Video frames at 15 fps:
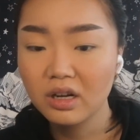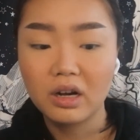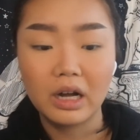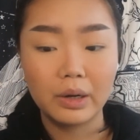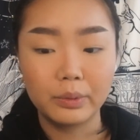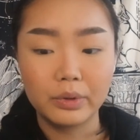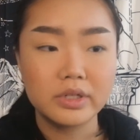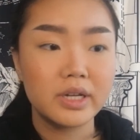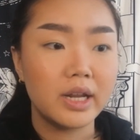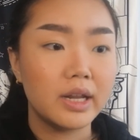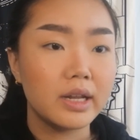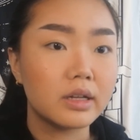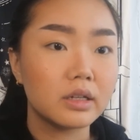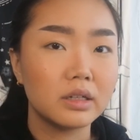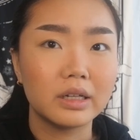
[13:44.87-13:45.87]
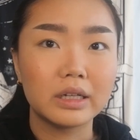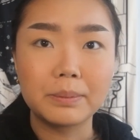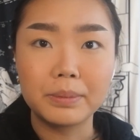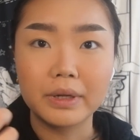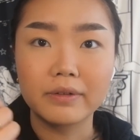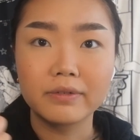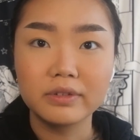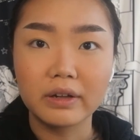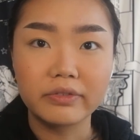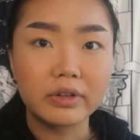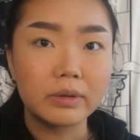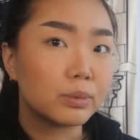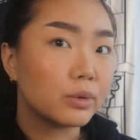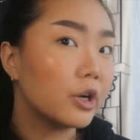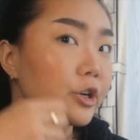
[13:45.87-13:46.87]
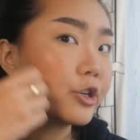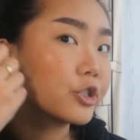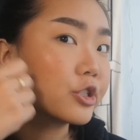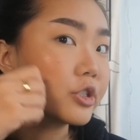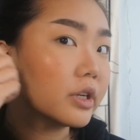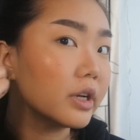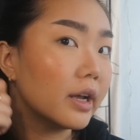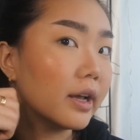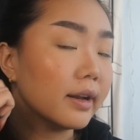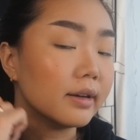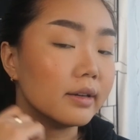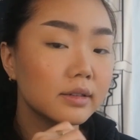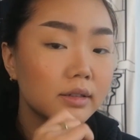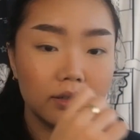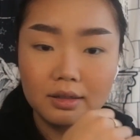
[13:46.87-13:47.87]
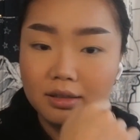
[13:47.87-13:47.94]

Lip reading: I would take like a big fluffy brush and